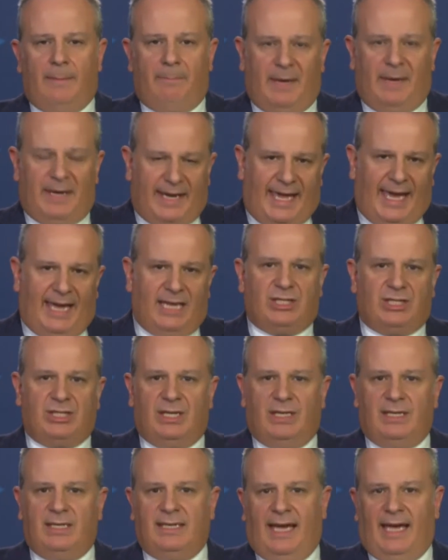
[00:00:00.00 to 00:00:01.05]

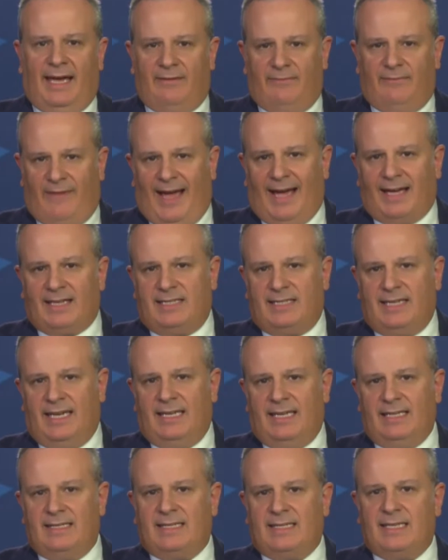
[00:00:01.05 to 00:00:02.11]
medication, and
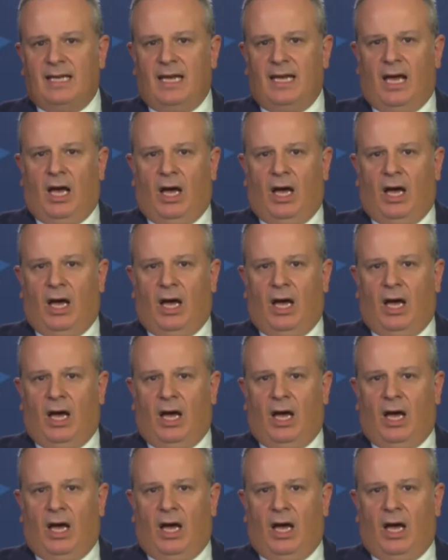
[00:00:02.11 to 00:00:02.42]
vaccines